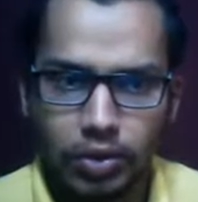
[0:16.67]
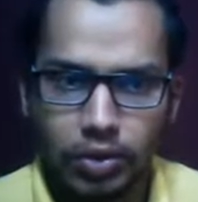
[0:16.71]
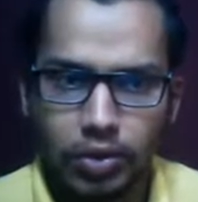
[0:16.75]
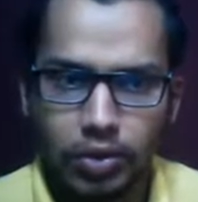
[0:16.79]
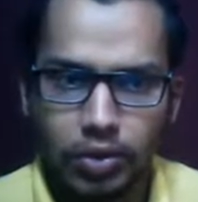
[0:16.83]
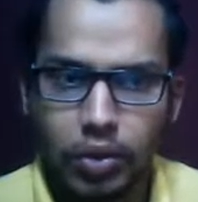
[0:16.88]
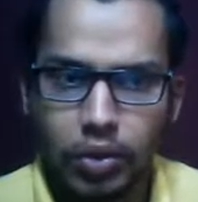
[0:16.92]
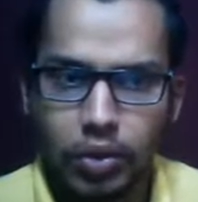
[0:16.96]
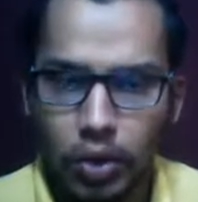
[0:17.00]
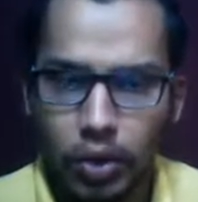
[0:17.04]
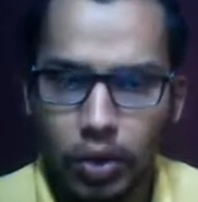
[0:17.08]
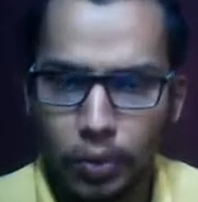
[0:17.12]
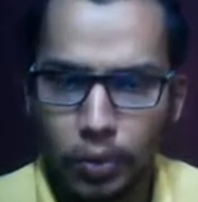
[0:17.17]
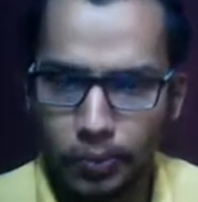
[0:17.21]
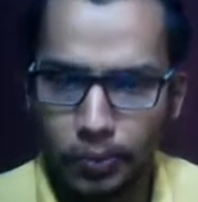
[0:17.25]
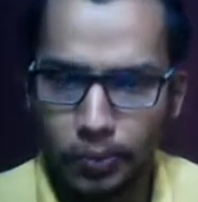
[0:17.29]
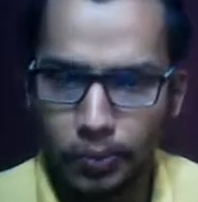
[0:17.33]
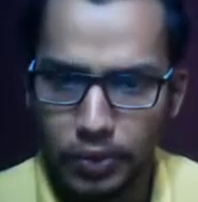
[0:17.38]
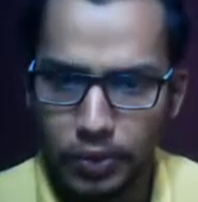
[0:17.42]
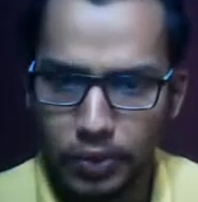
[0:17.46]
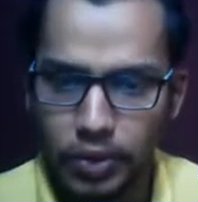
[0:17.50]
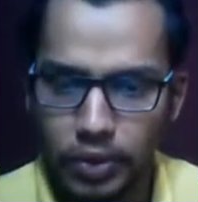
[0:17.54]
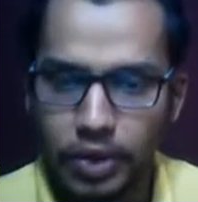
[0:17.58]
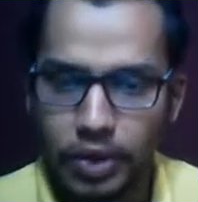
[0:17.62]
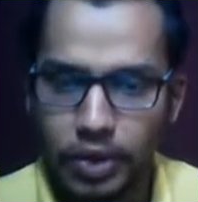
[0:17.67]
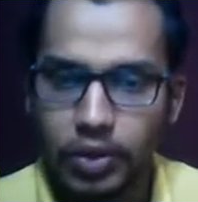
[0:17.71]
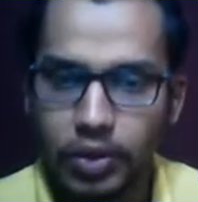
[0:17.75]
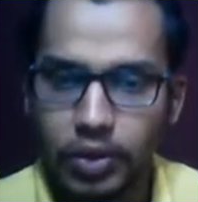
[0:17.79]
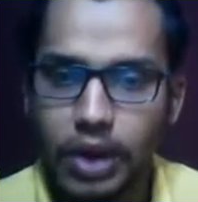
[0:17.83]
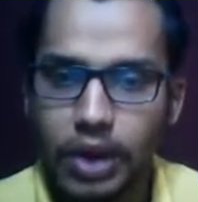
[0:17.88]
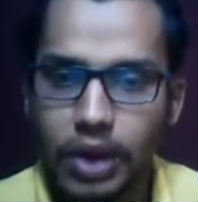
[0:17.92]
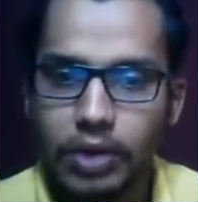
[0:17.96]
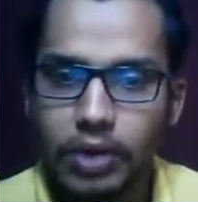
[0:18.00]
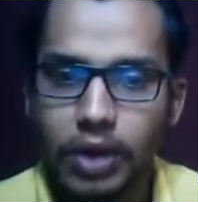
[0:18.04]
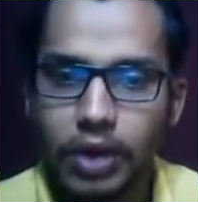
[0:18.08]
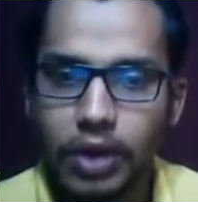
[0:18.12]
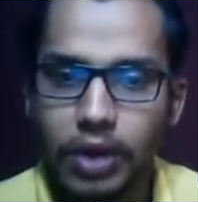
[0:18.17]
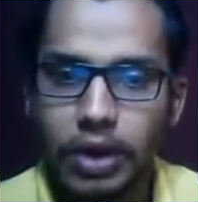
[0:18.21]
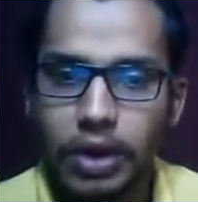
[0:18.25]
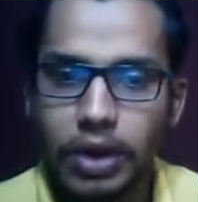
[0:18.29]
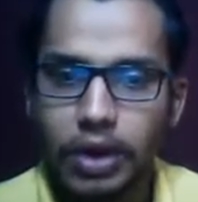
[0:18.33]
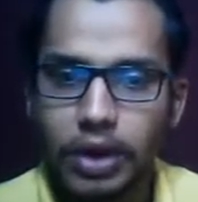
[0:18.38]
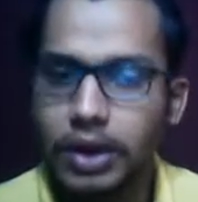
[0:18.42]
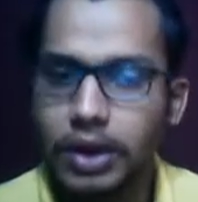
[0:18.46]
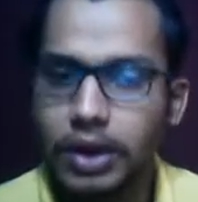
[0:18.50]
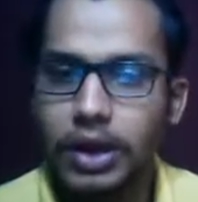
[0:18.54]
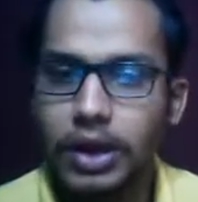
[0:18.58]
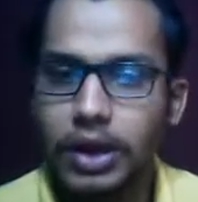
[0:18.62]
Chrome. Okay, while you are
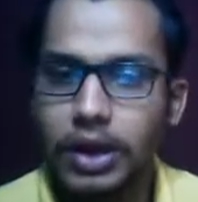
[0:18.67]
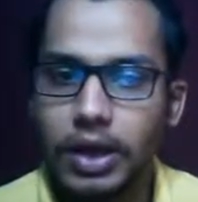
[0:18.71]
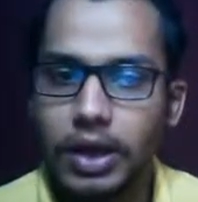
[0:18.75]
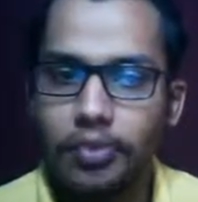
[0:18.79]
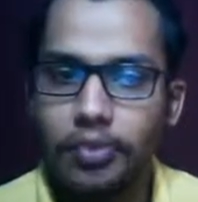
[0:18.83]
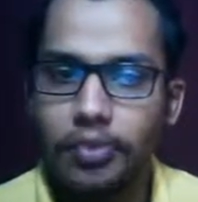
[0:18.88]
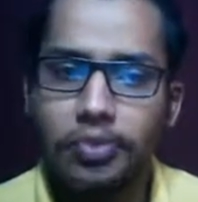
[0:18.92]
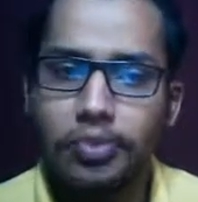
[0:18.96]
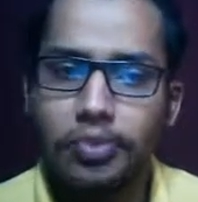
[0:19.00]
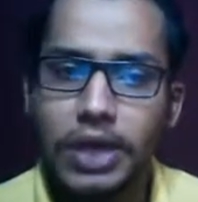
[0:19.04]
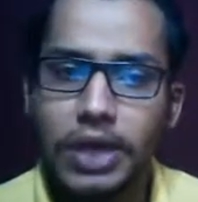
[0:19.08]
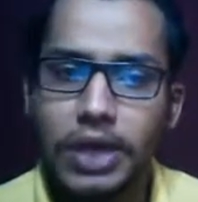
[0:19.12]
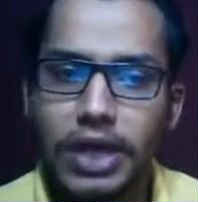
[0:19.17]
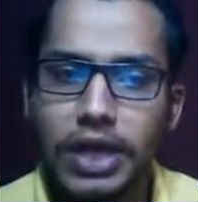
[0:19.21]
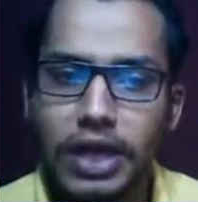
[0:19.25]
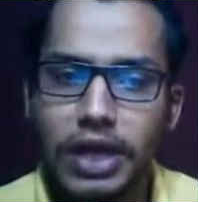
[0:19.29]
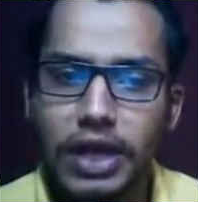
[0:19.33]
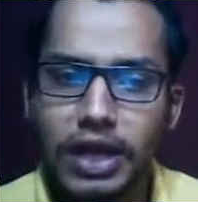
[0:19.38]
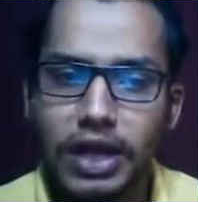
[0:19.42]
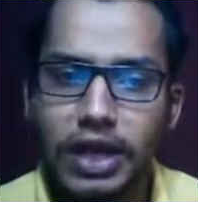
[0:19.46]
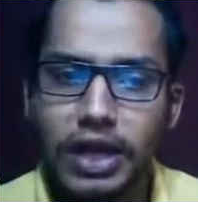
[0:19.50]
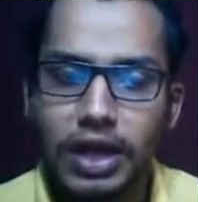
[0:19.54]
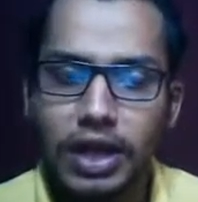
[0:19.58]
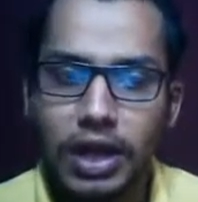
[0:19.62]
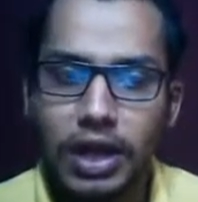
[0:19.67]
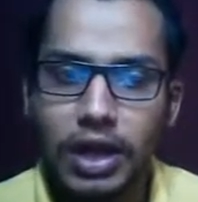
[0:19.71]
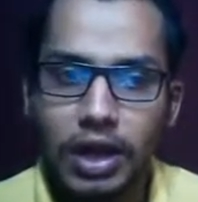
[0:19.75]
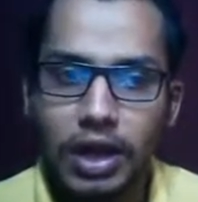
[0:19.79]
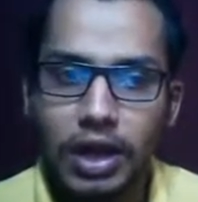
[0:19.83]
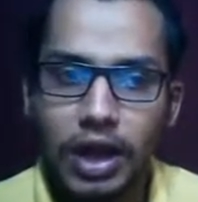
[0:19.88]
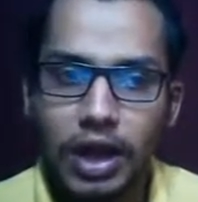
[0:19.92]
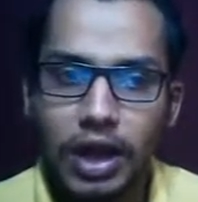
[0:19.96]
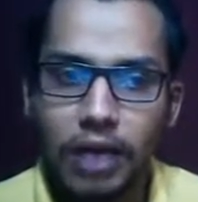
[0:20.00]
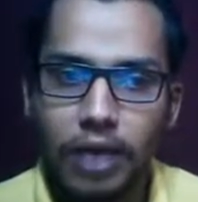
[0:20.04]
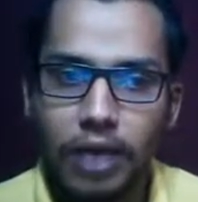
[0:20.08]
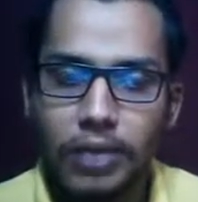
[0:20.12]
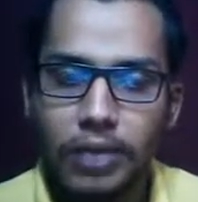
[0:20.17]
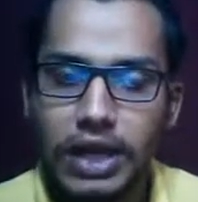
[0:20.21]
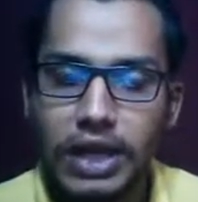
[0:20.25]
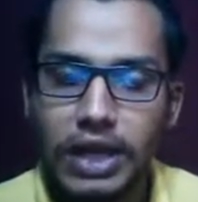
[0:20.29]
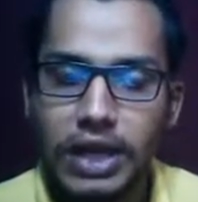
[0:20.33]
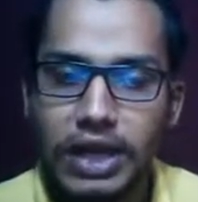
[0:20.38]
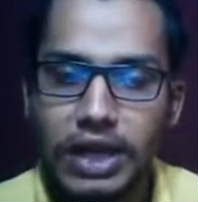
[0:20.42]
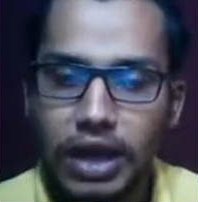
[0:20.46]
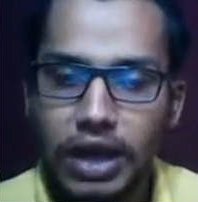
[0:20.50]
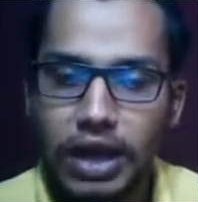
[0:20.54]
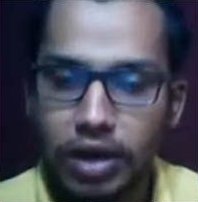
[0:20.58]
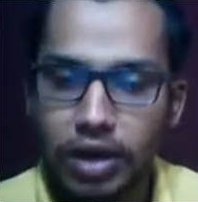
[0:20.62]
a beginning a
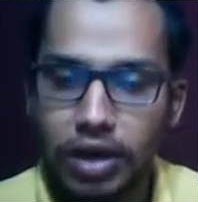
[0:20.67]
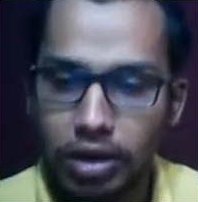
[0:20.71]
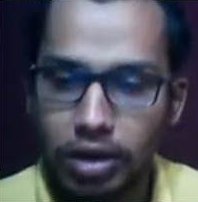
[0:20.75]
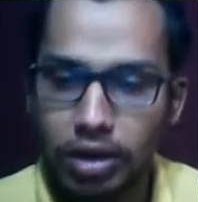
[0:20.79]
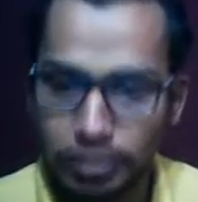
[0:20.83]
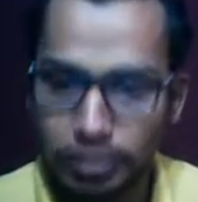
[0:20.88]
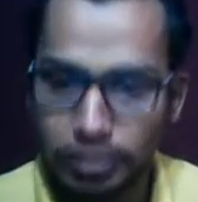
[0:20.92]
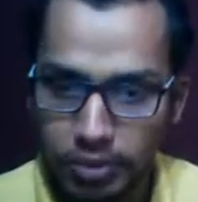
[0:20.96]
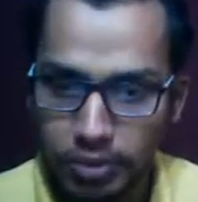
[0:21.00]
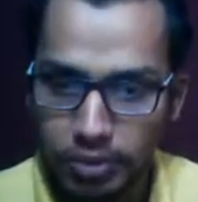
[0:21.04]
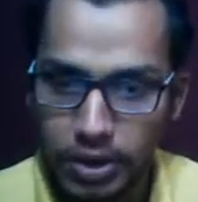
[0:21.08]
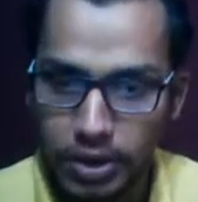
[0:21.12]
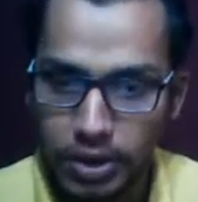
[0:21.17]
beginner of